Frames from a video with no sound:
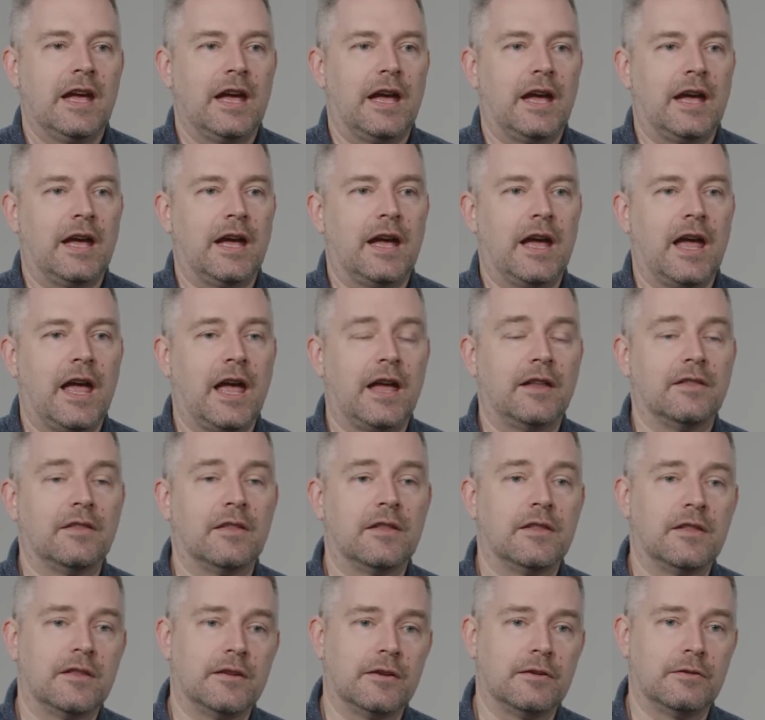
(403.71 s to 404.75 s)
Uh, and
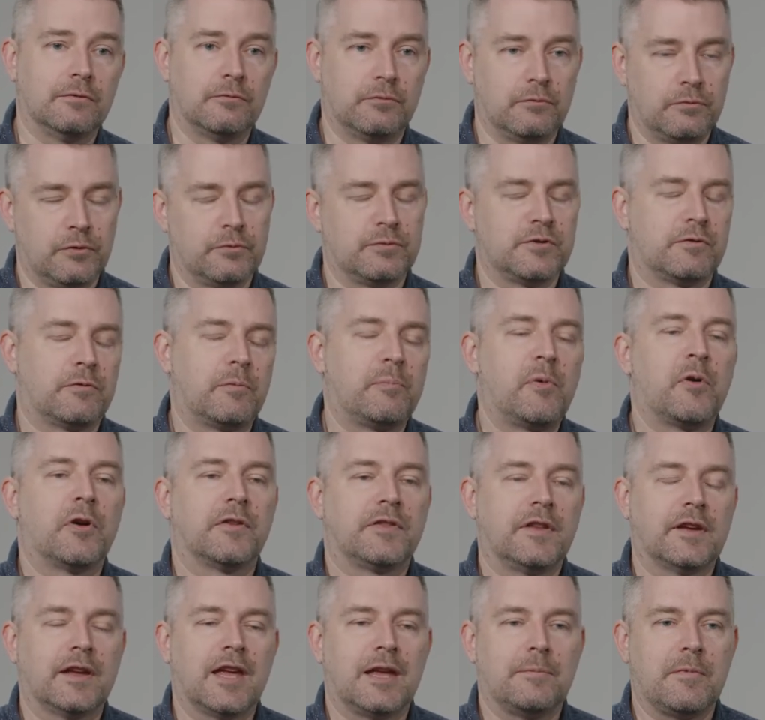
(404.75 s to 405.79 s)
the, there was a
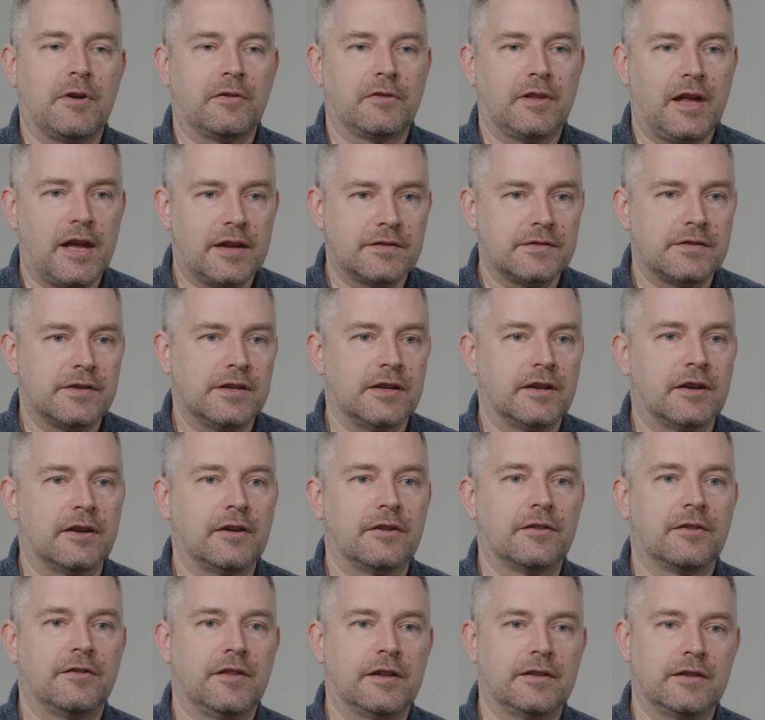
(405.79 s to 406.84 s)
report that came out last
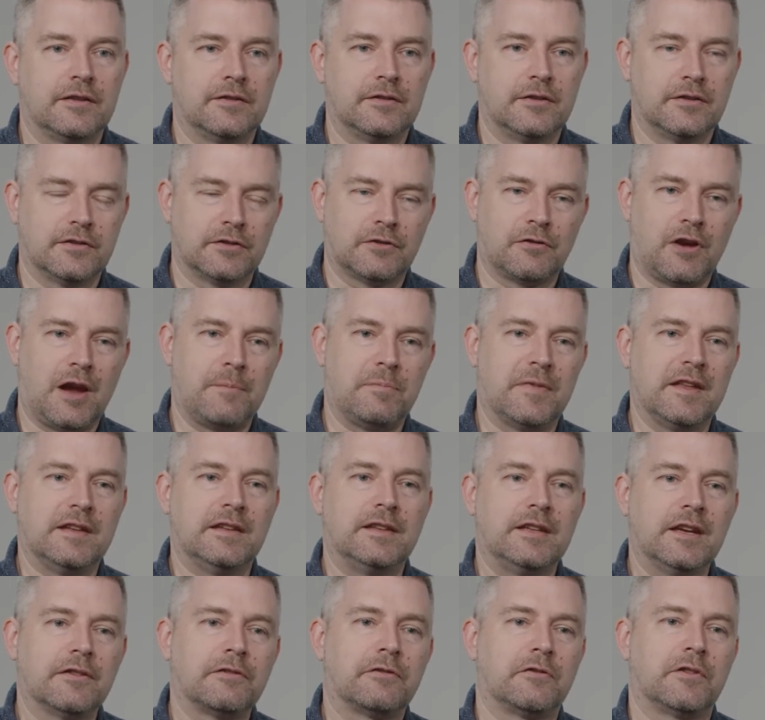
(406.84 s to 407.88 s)
year that described the
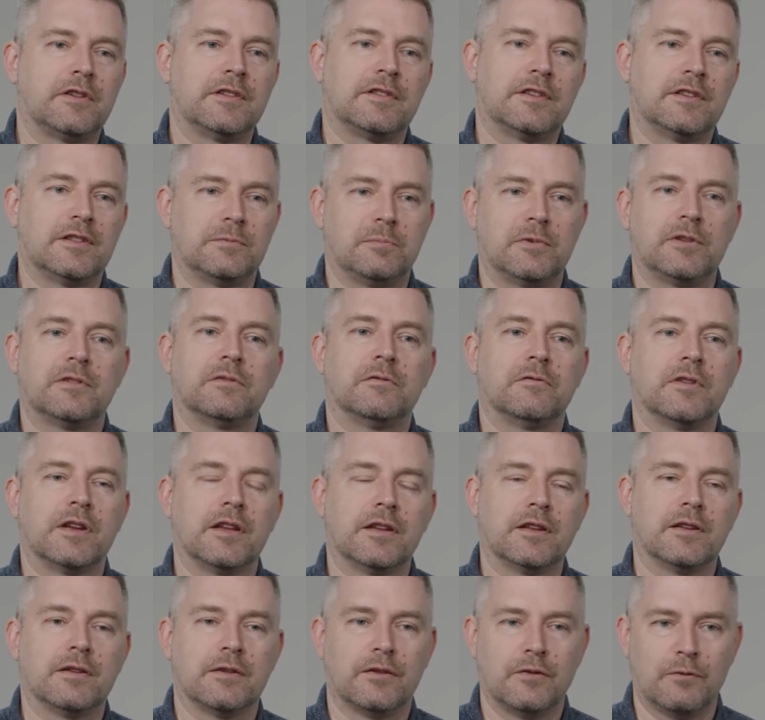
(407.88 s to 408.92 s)
differences
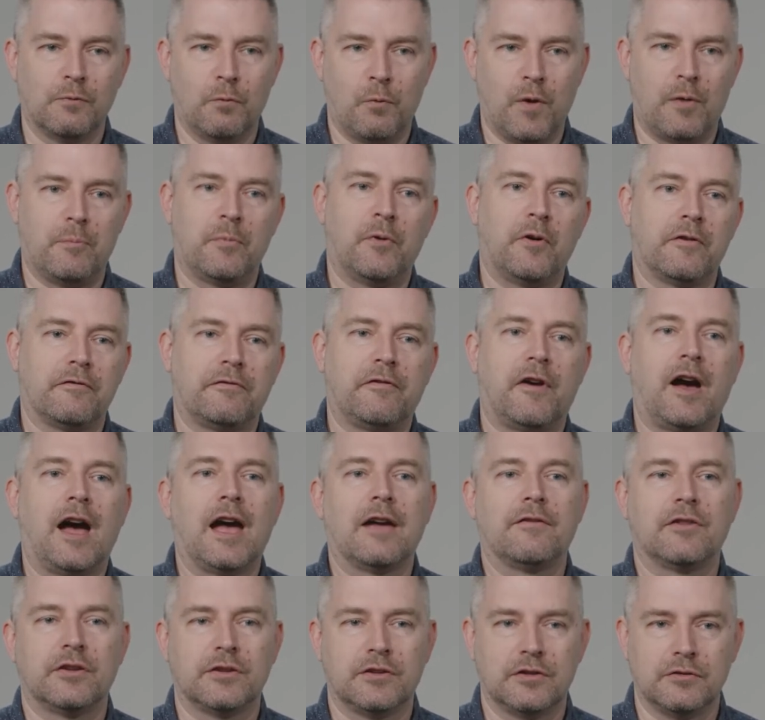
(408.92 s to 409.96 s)
between
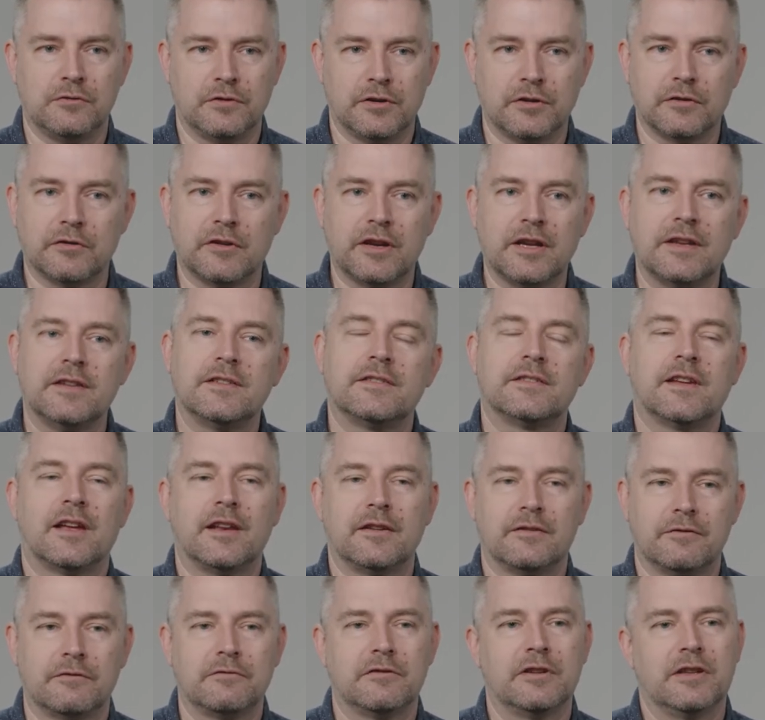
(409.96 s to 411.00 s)
1.5 and 2 degrees
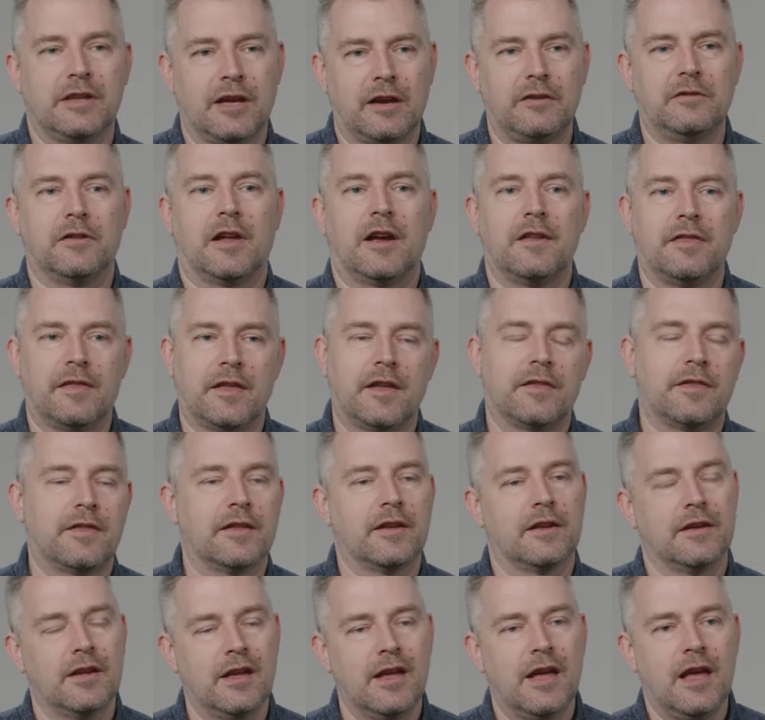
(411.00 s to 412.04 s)
and really outlined that
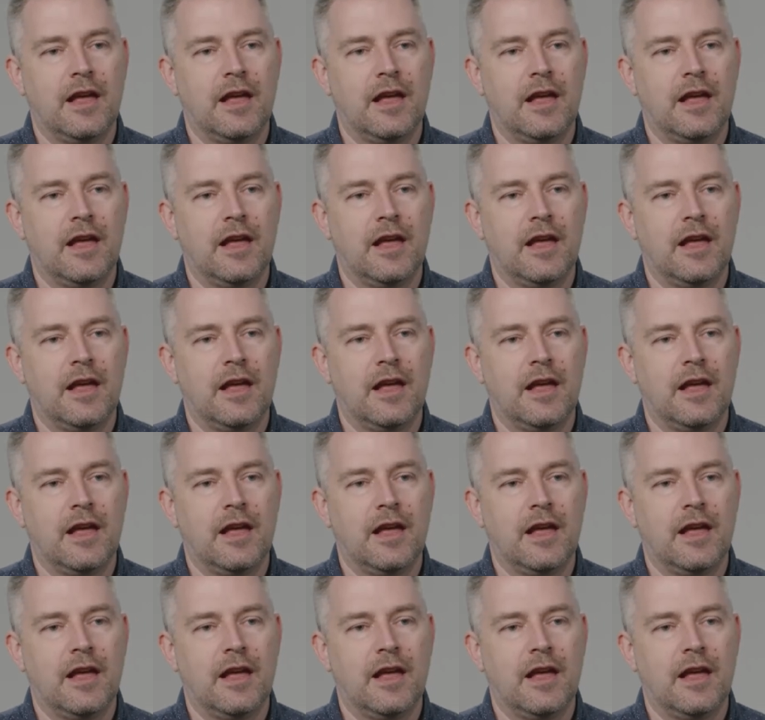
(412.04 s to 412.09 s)
the